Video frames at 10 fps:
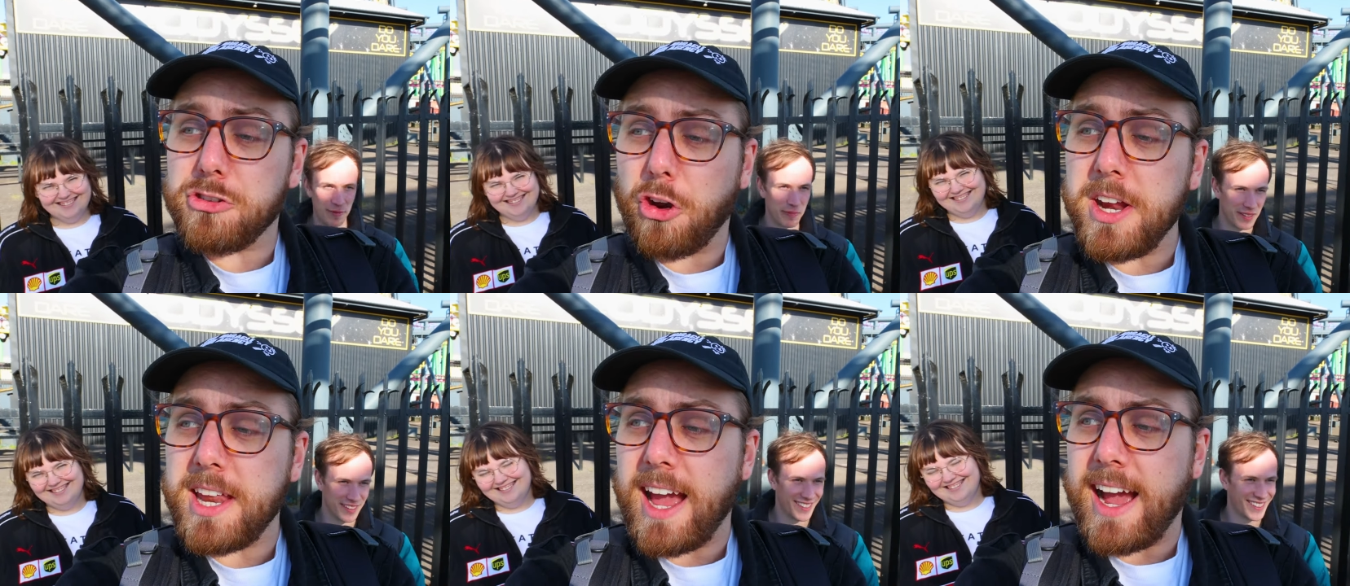
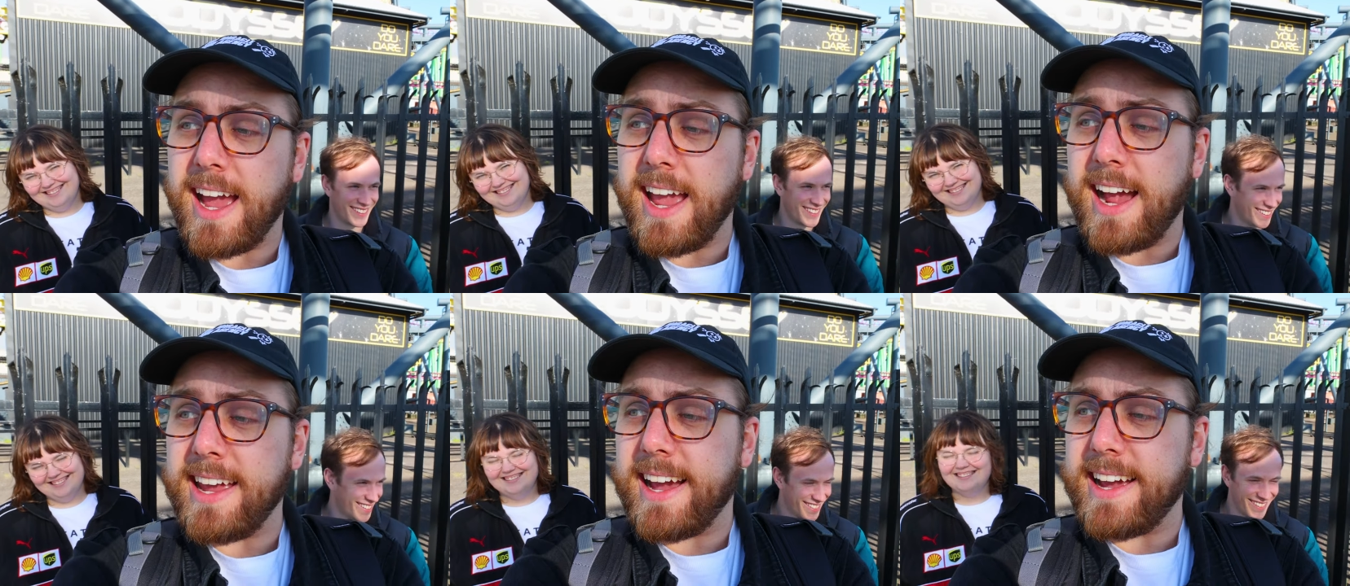Speaker 1: enjoyed it. I,
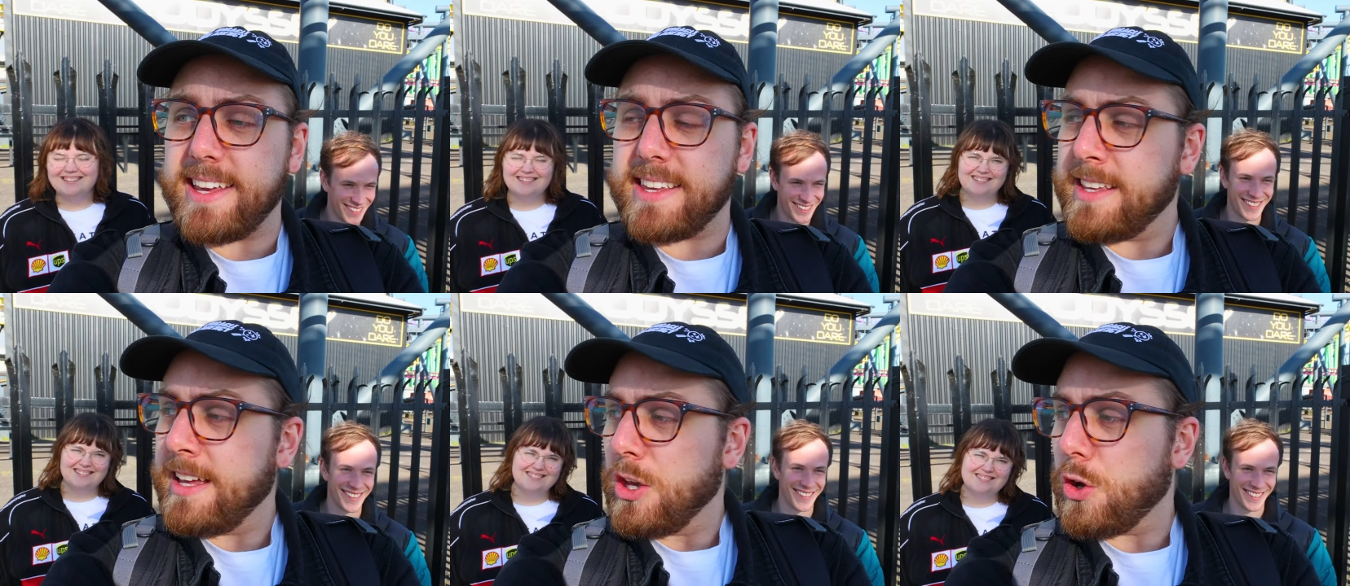I, I
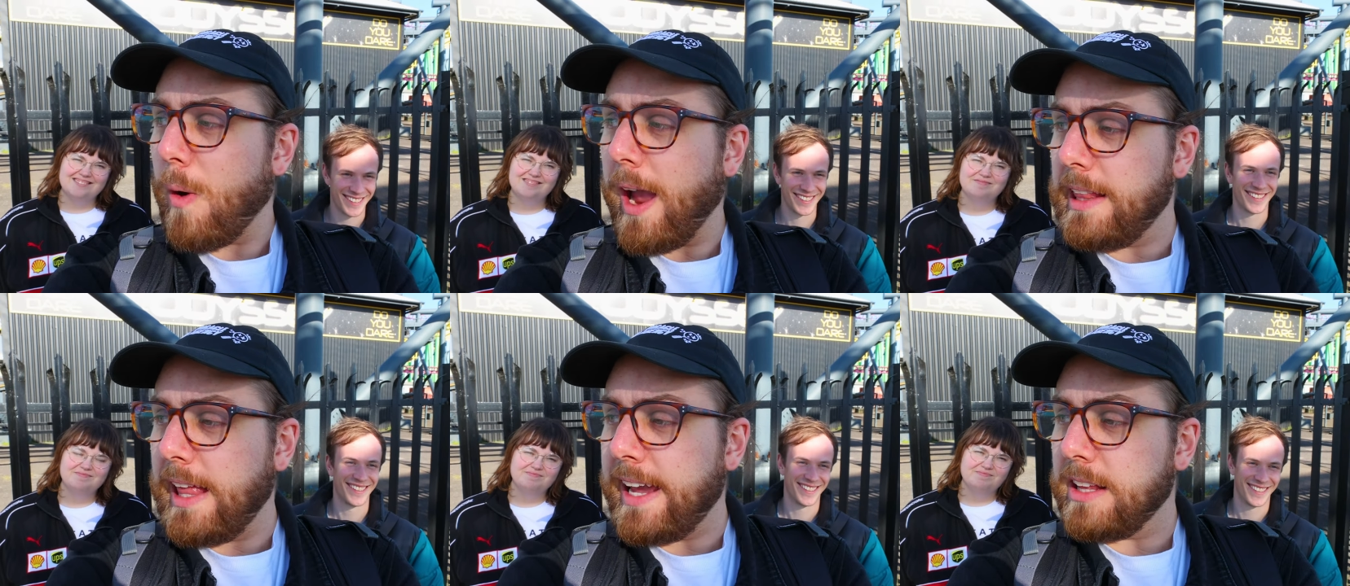
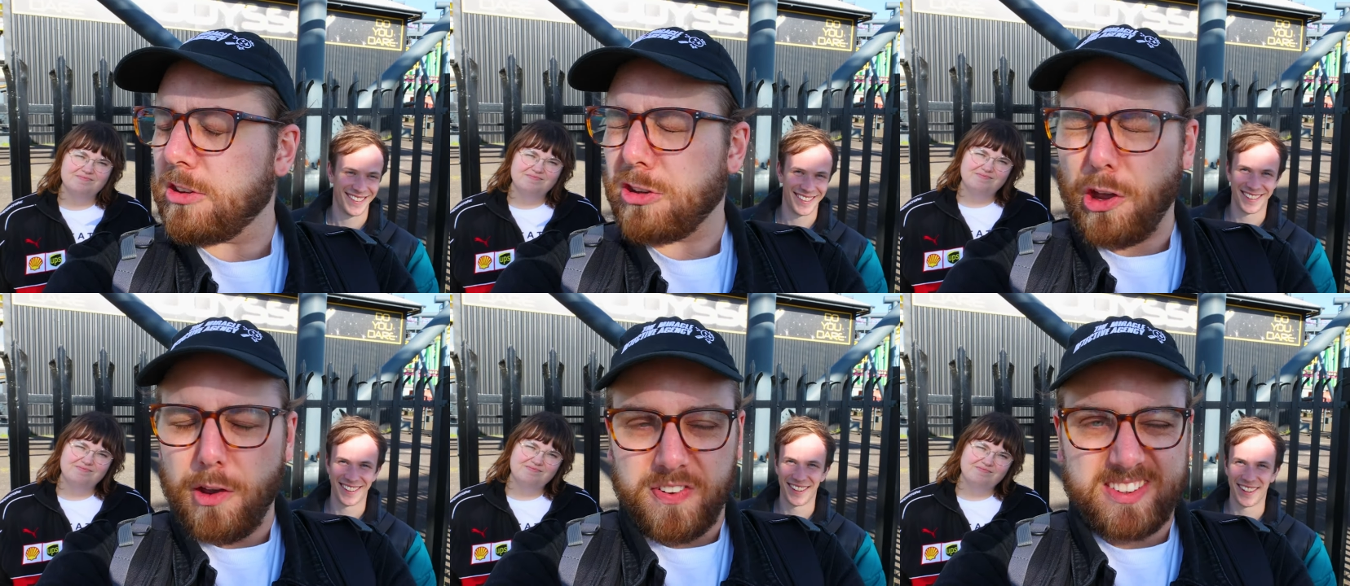quite like the
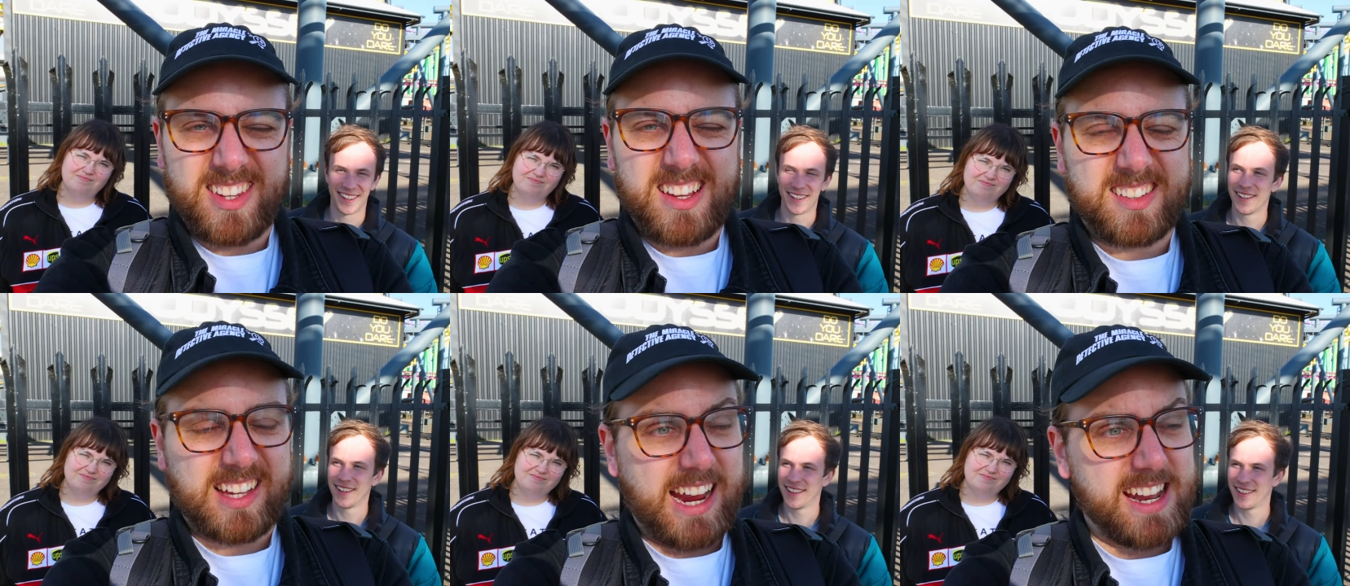sort of
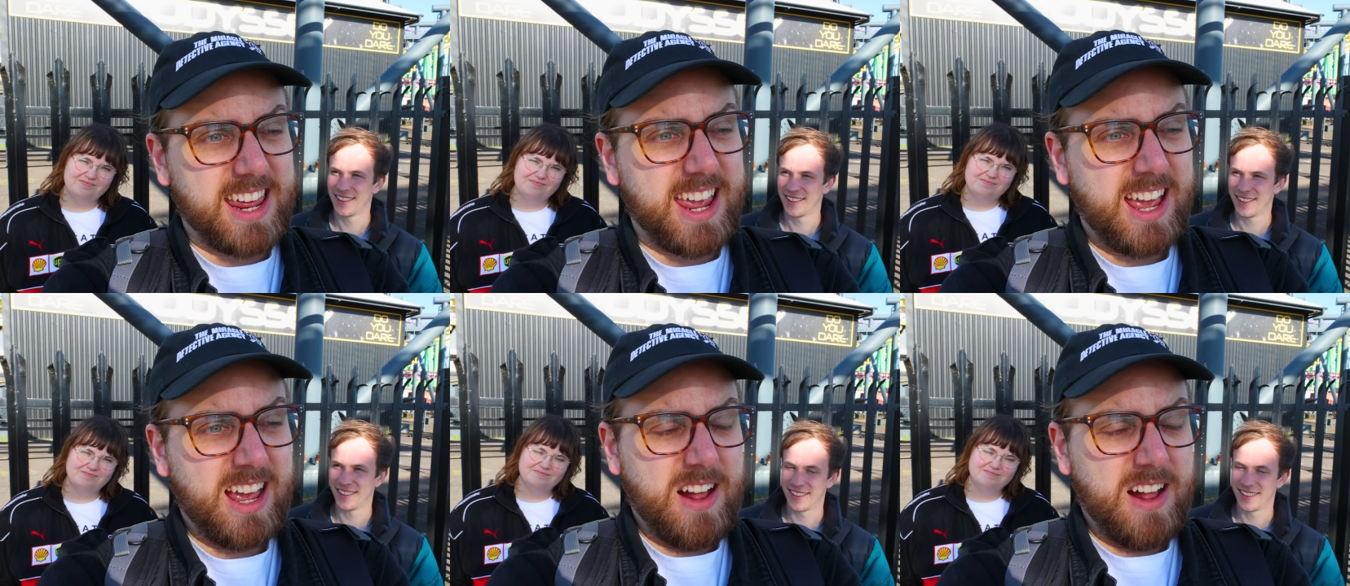seasidey,